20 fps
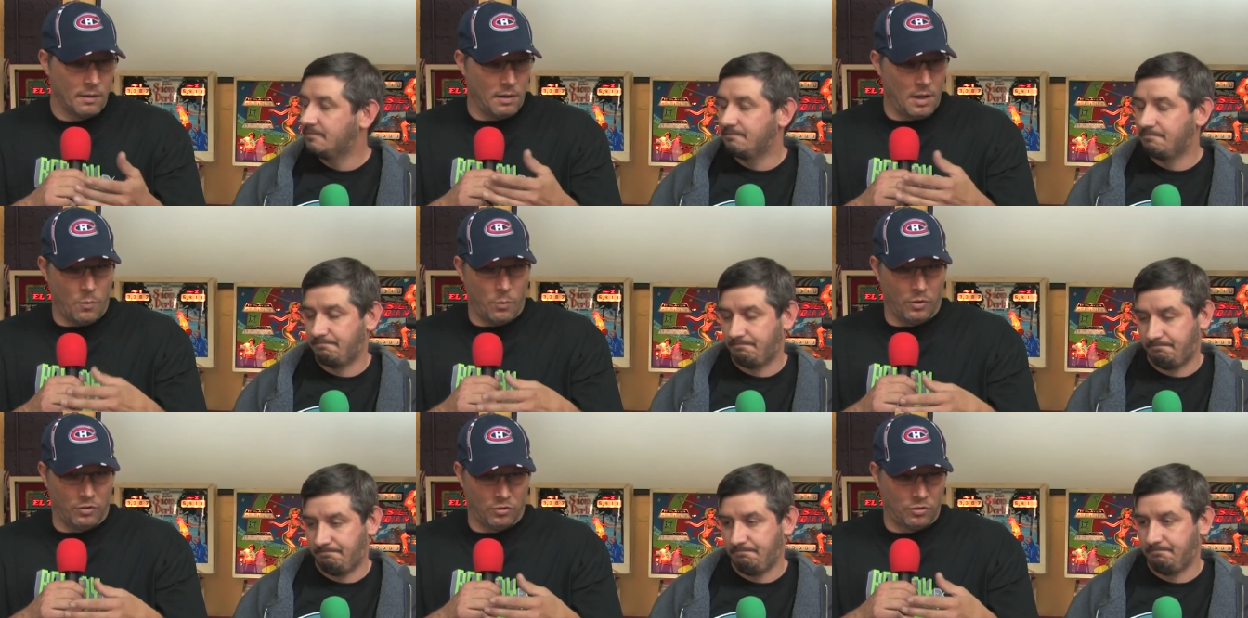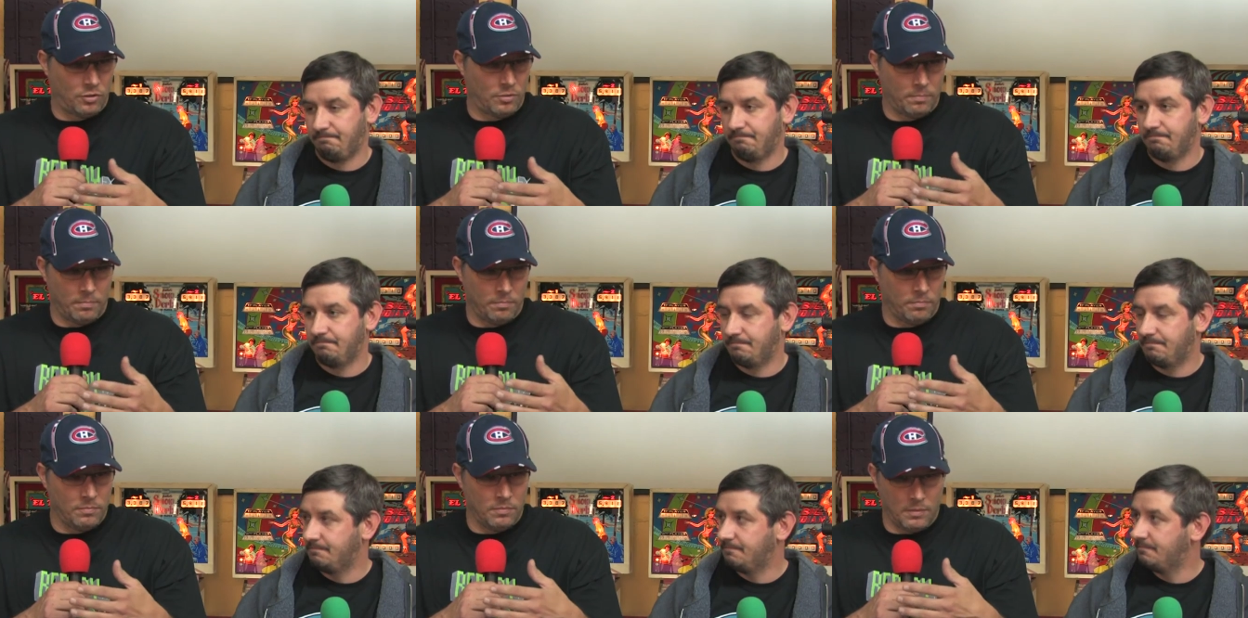Speaker 1: it was,
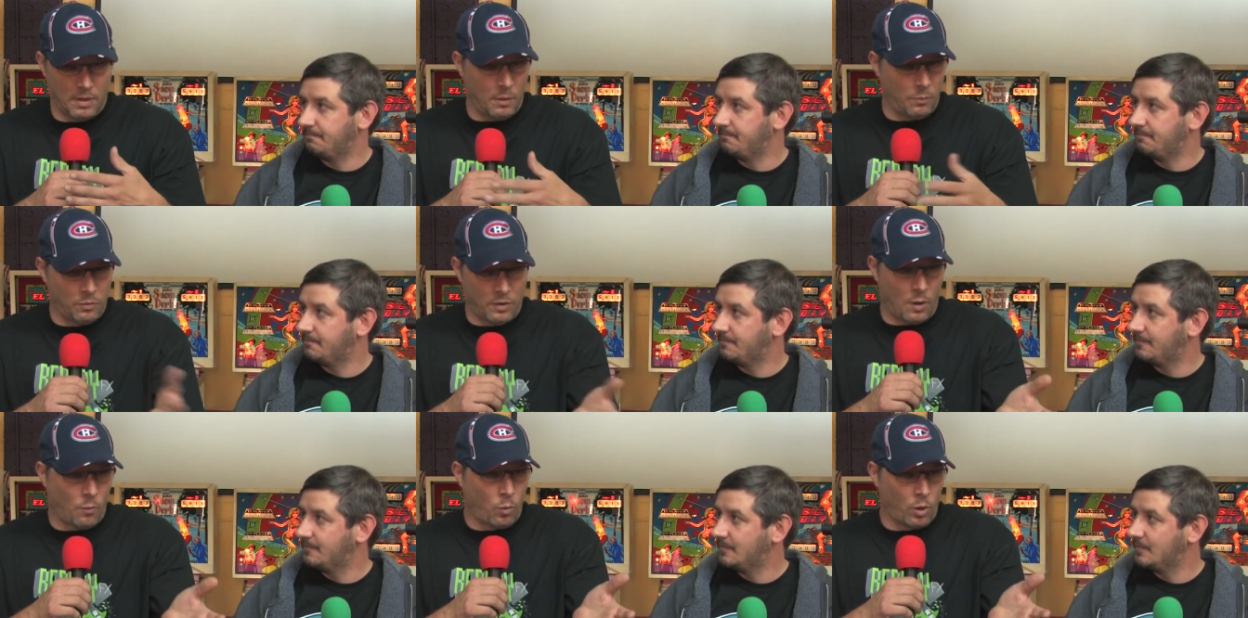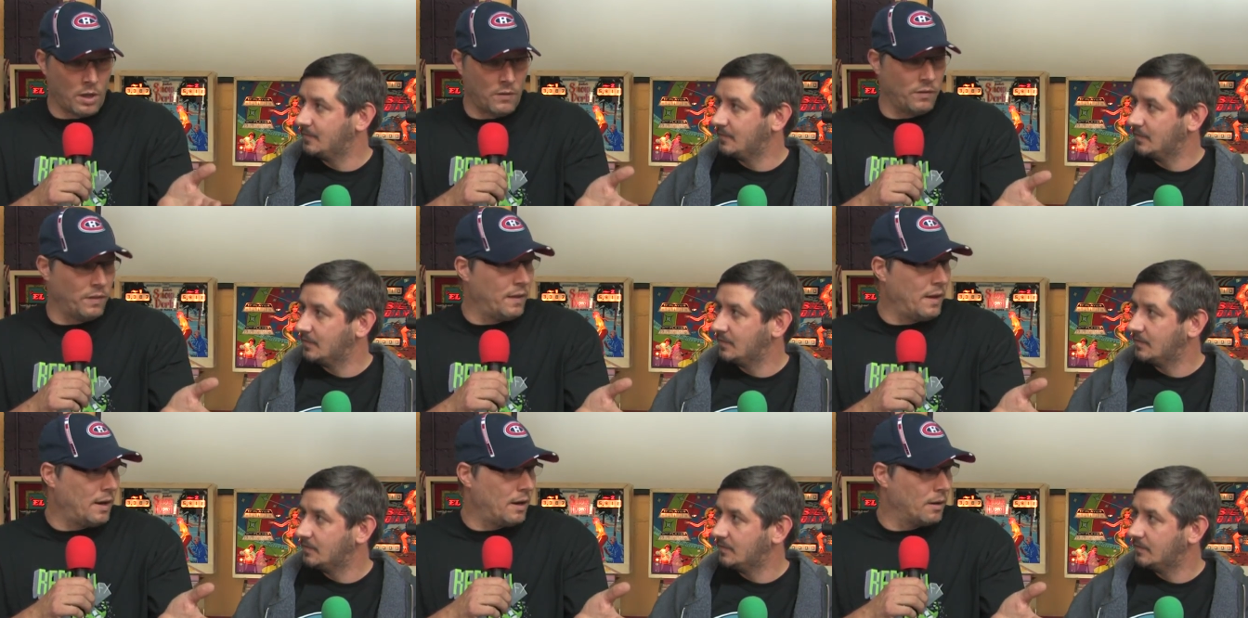they, they weren't
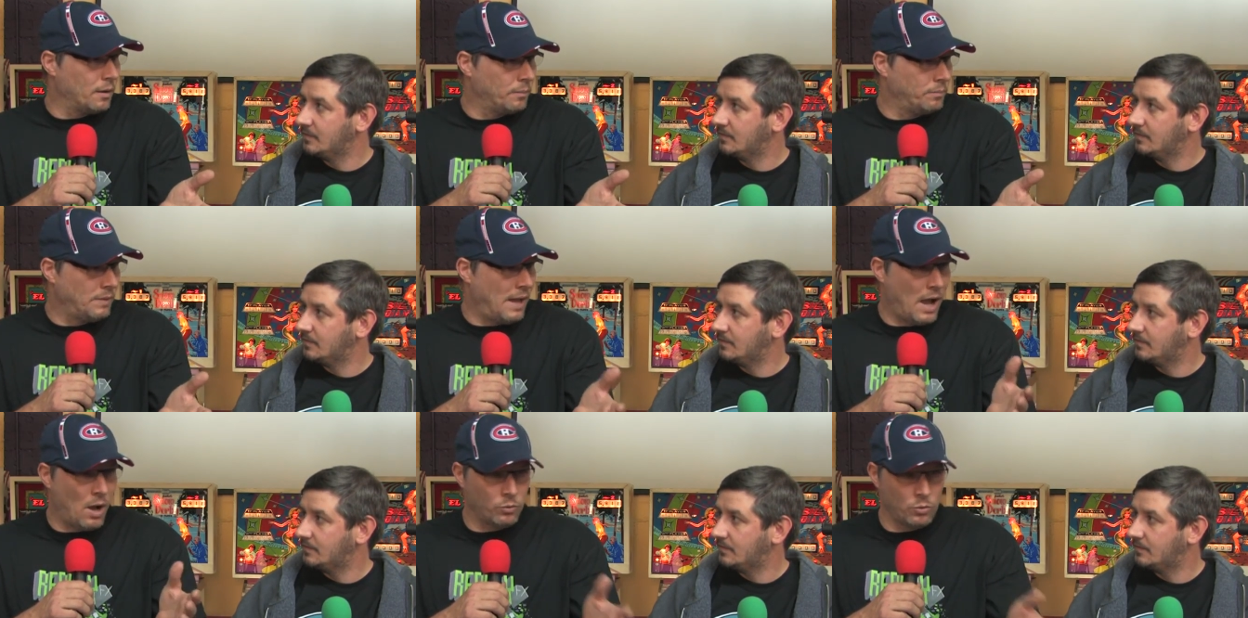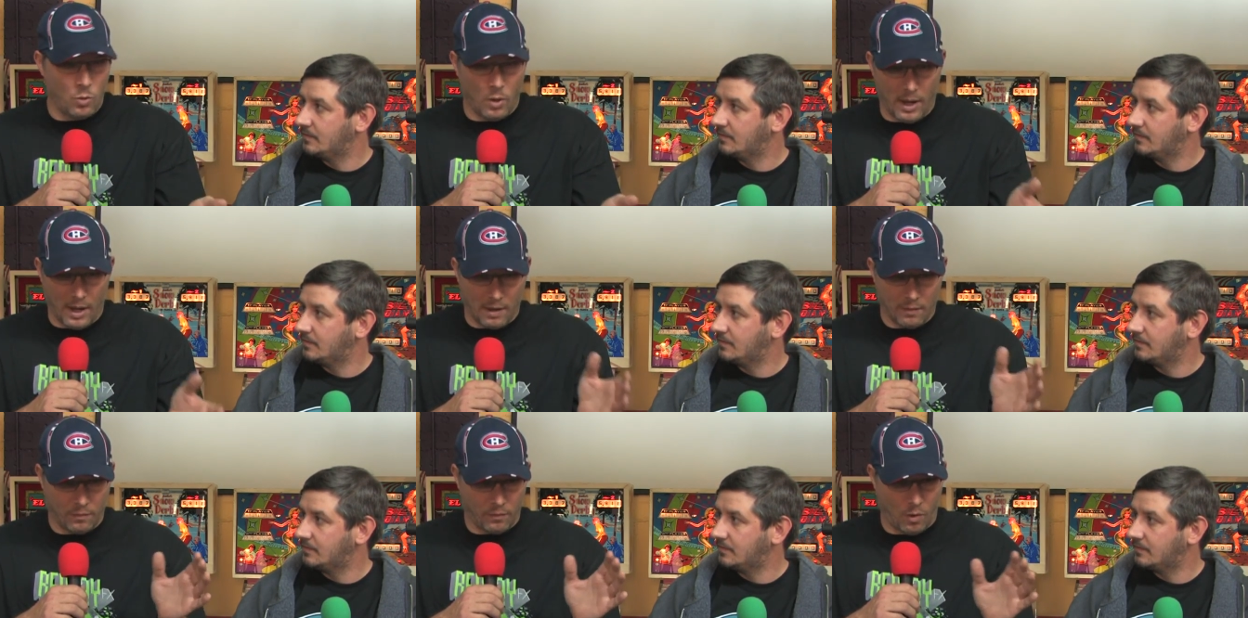even there. Now you
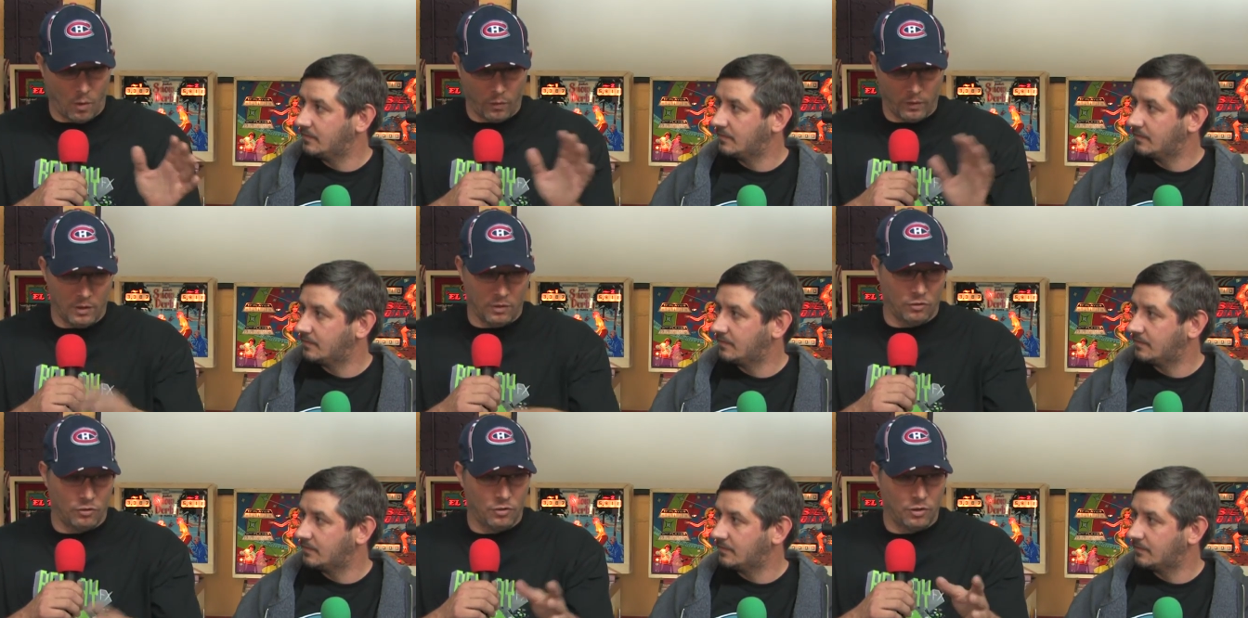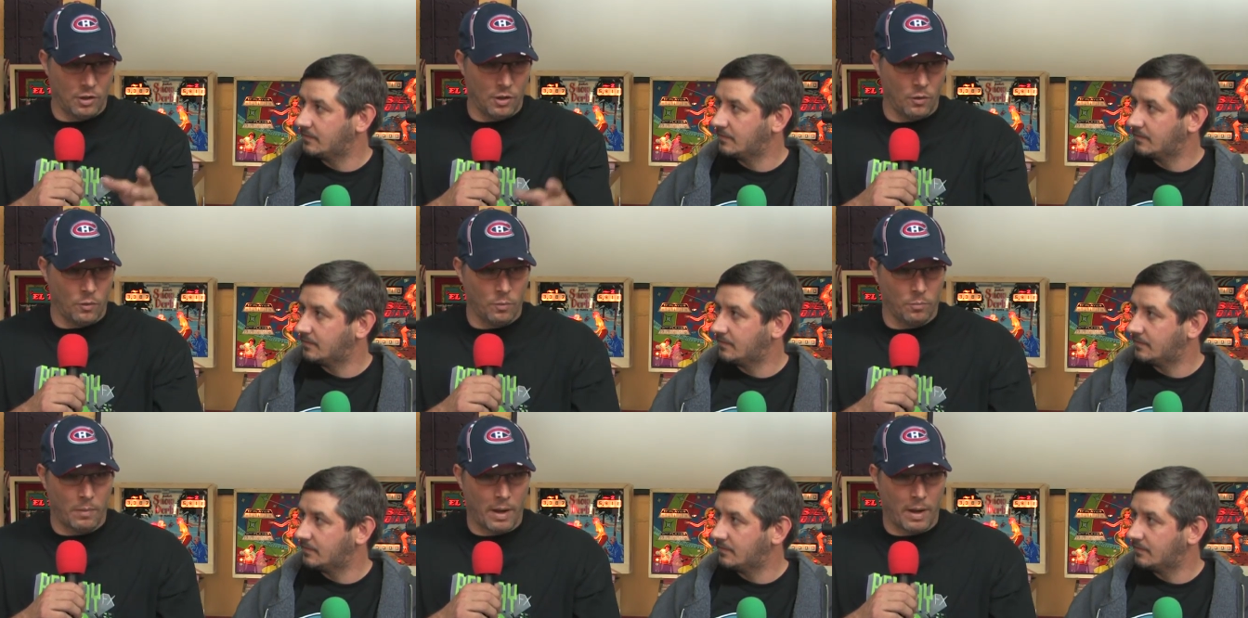have all these, you know,